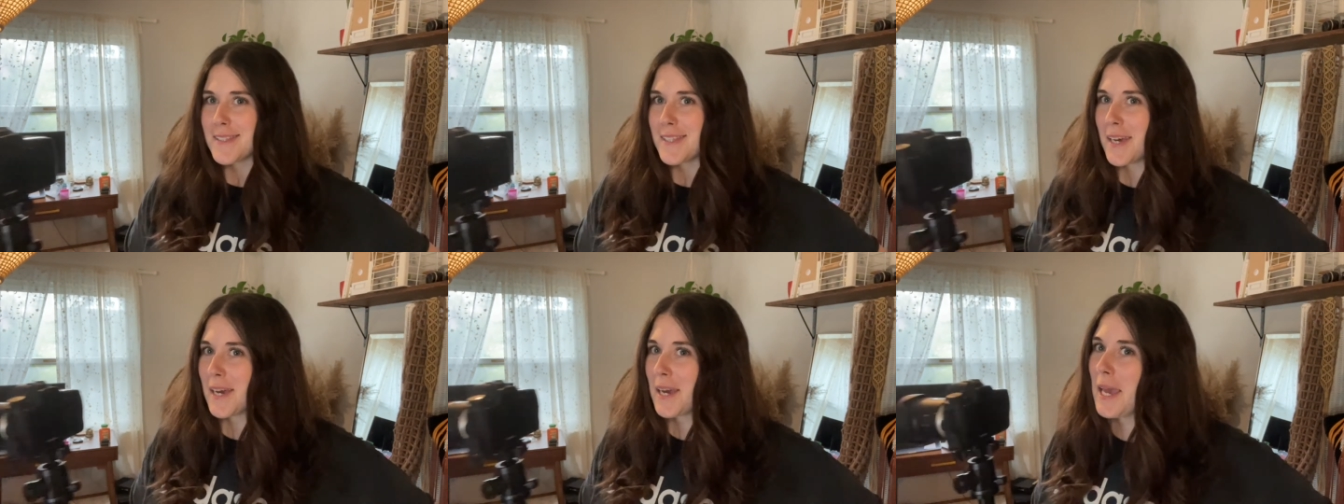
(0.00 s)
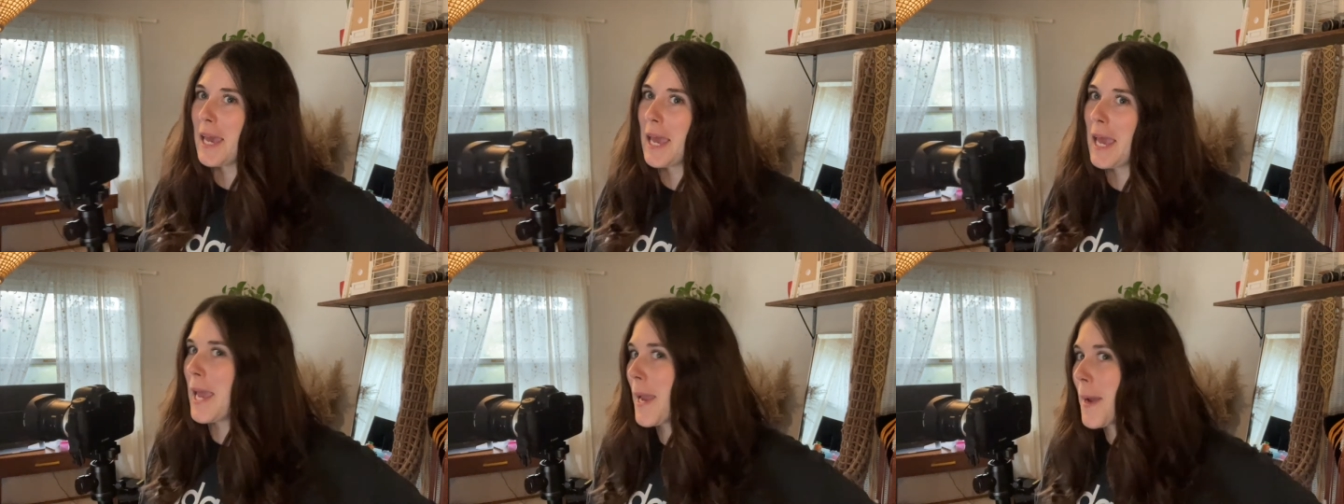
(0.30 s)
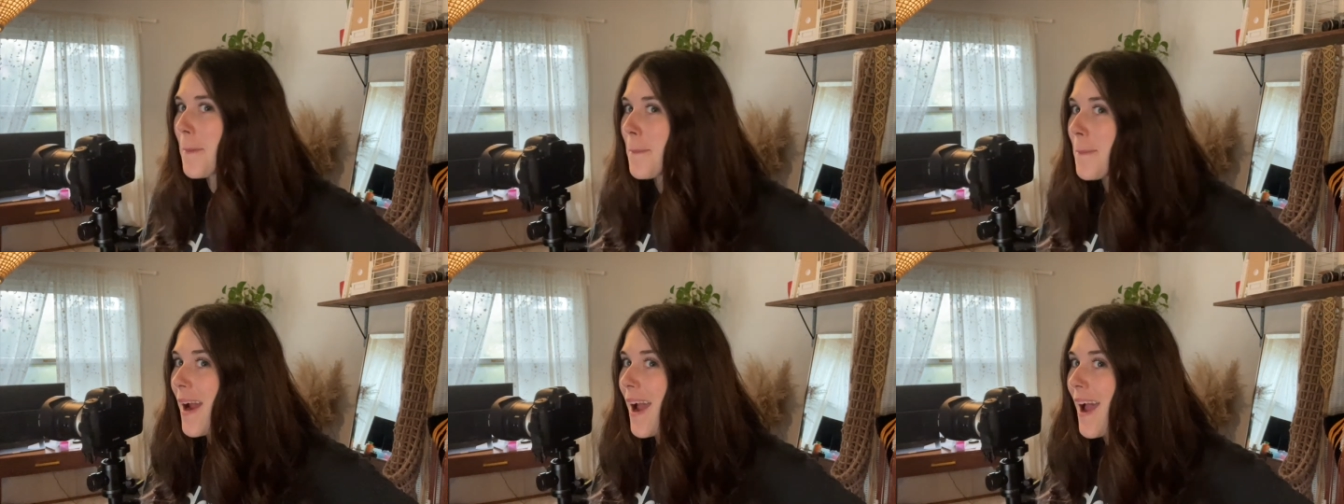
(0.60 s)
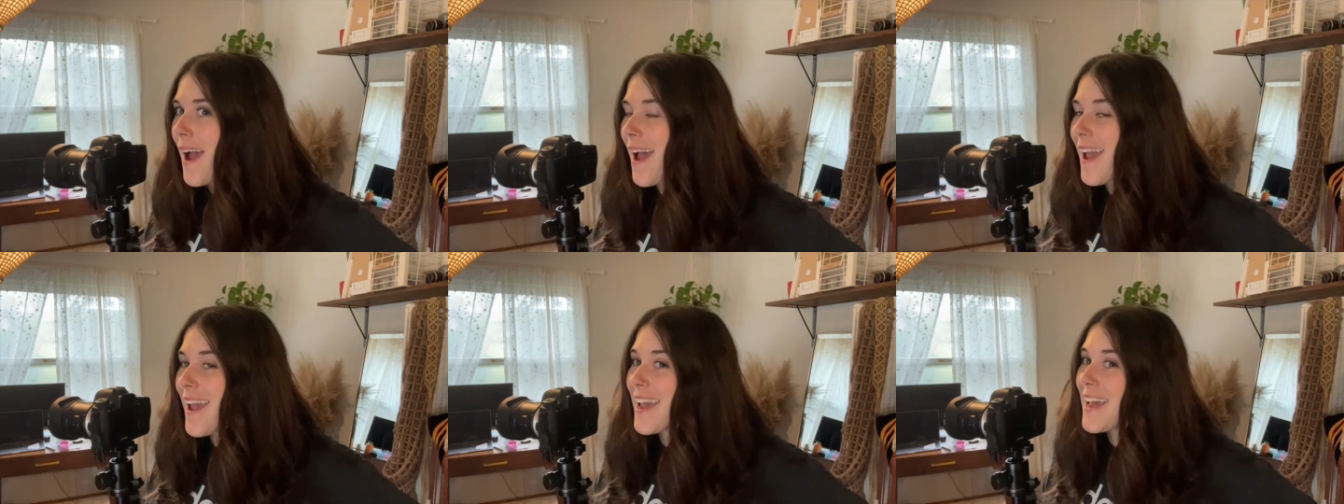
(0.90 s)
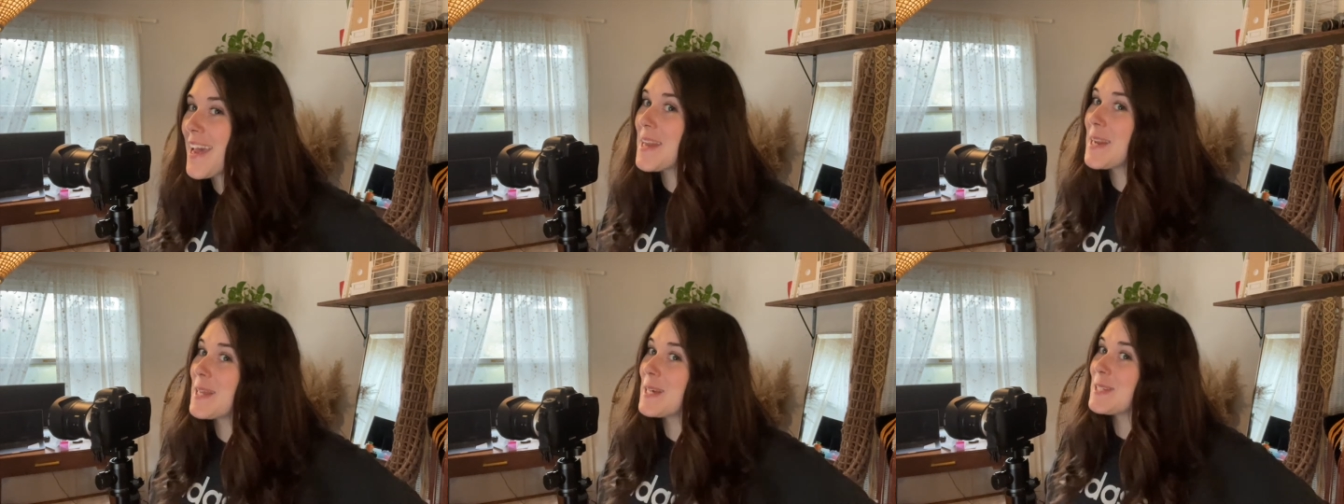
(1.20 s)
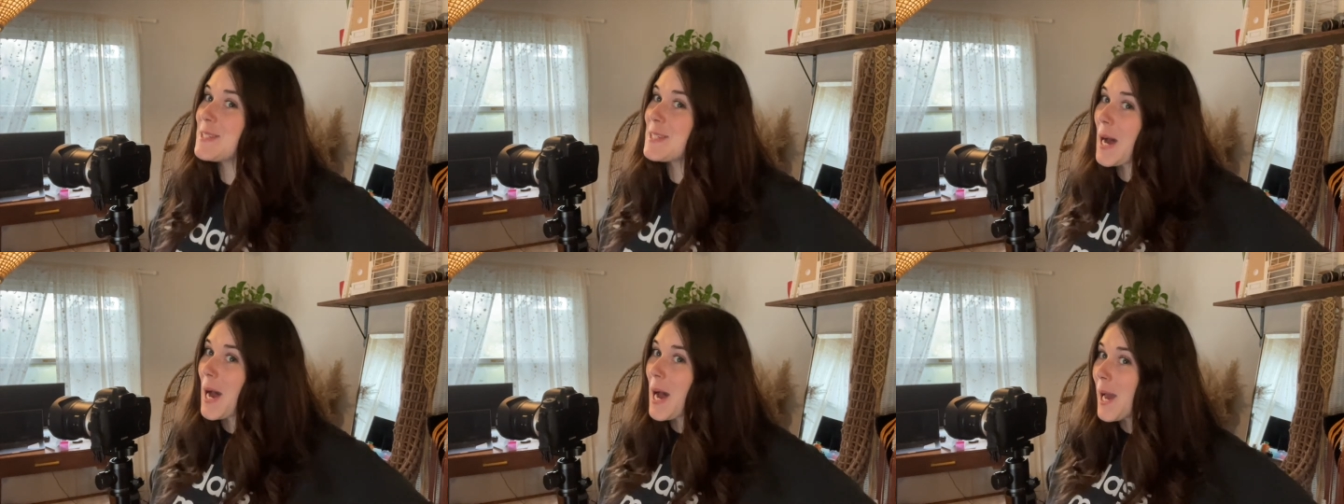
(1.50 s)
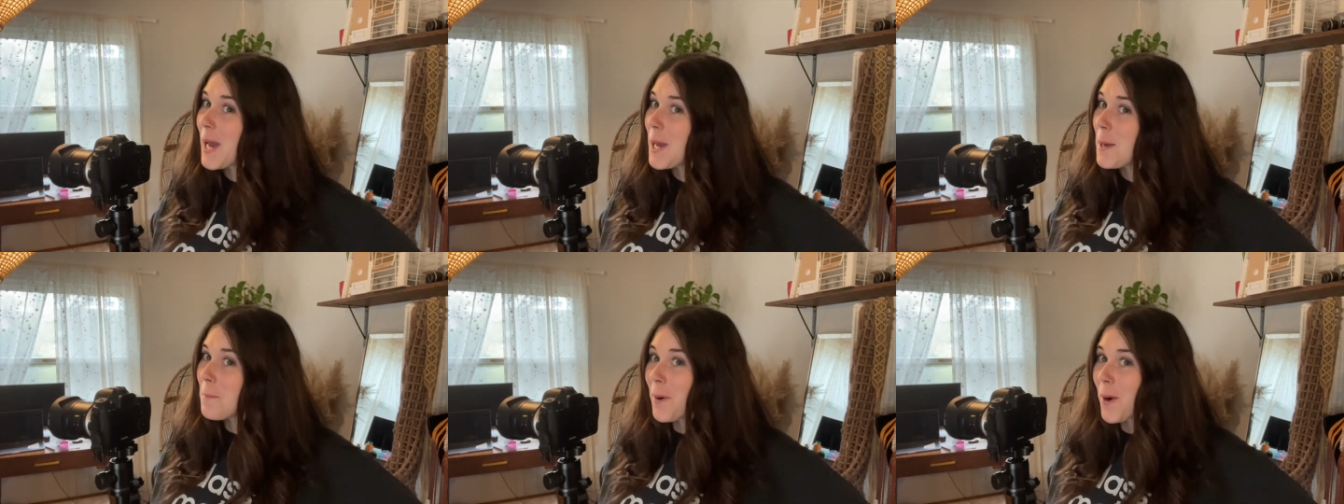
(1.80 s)
a camera and a
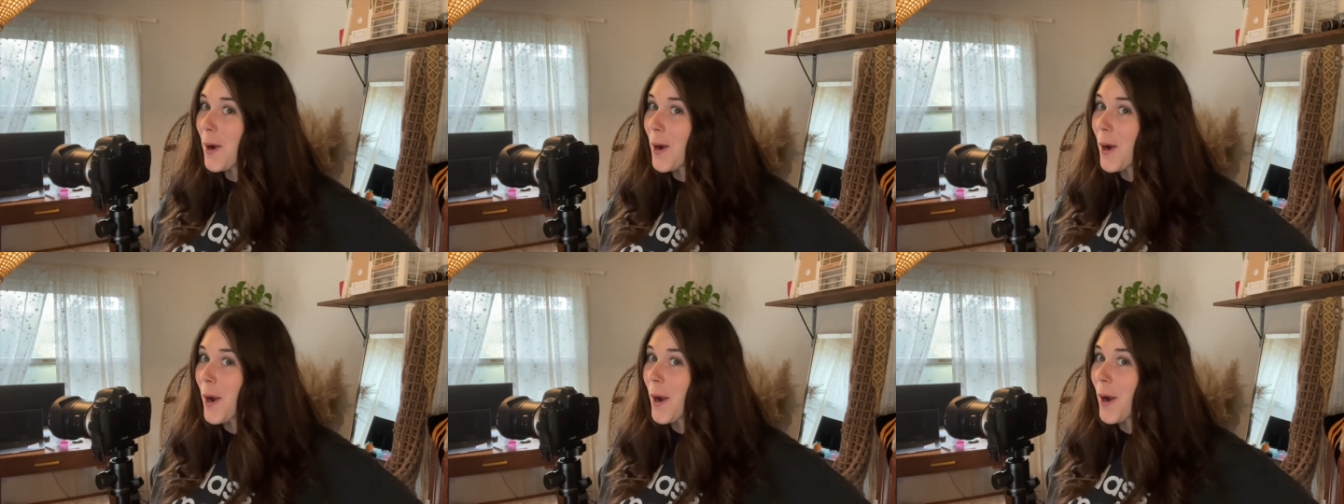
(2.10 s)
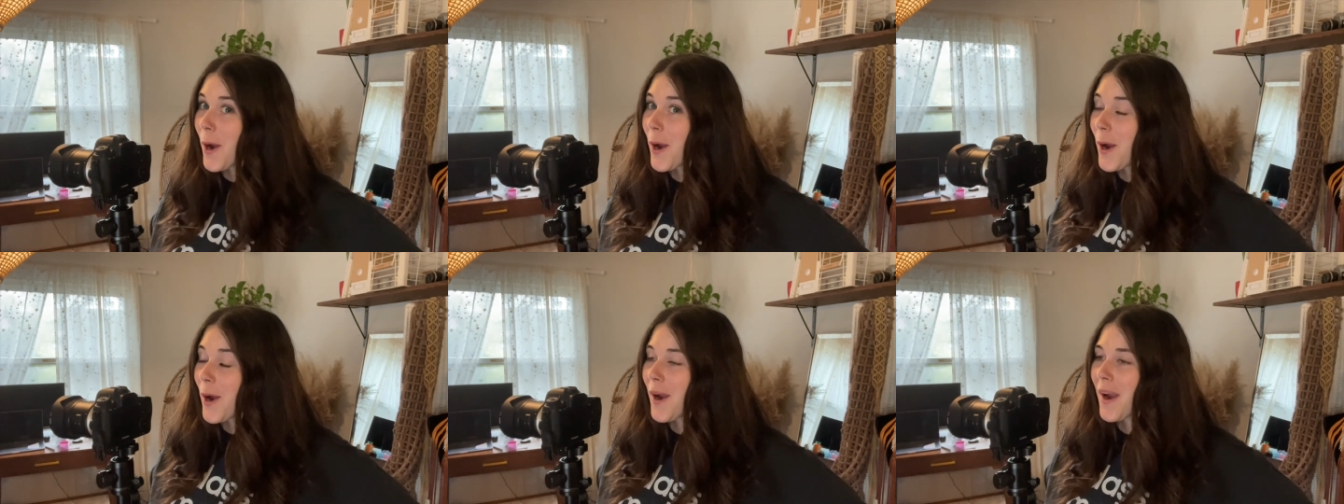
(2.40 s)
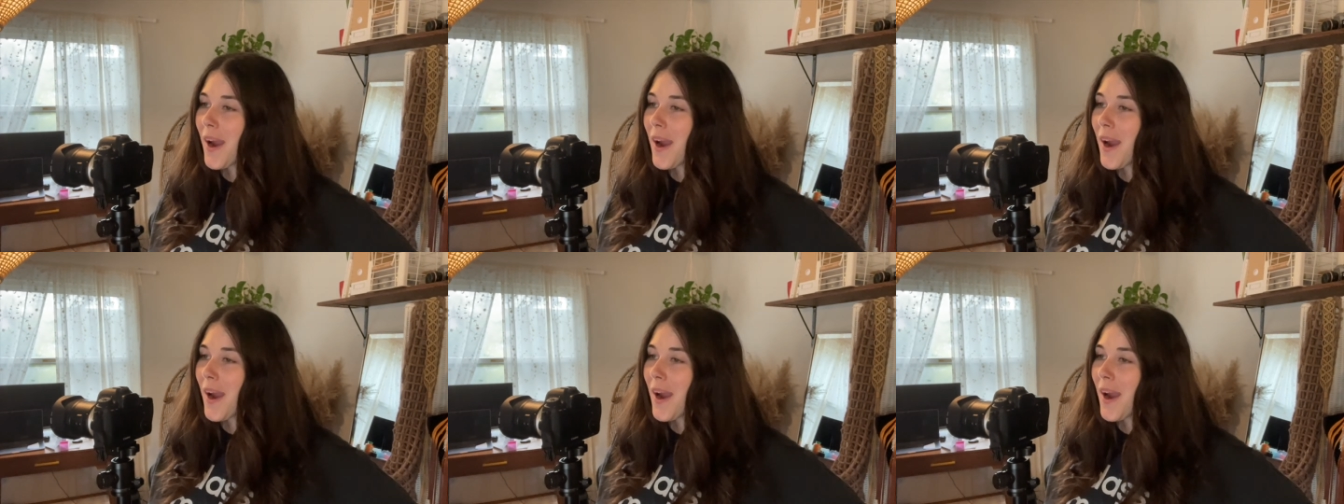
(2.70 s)
timer.